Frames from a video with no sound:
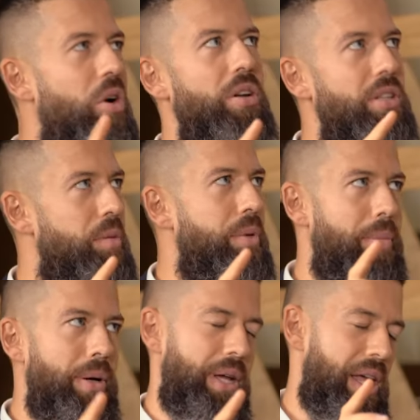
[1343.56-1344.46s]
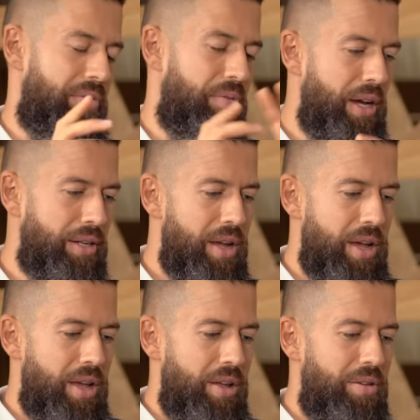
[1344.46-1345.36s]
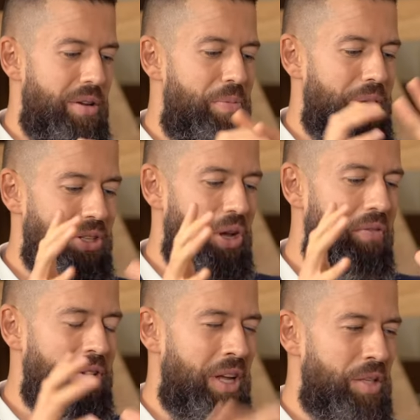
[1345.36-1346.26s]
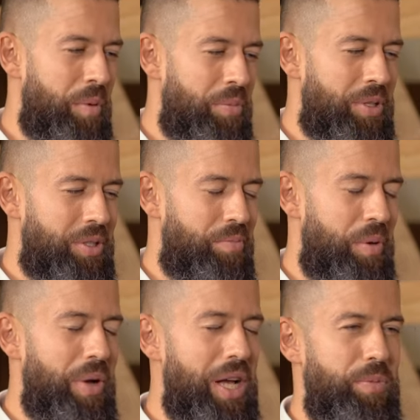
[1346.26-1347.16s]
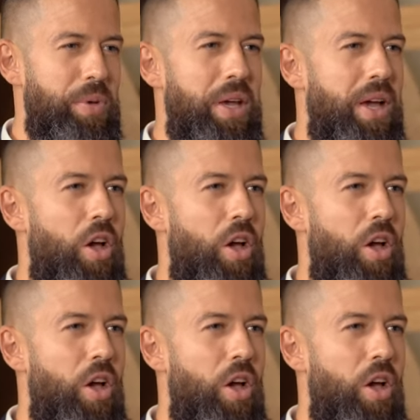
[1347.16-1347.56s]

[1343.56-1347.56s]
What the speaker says: talk a little bit about health, right? Because oftentimes people ask me,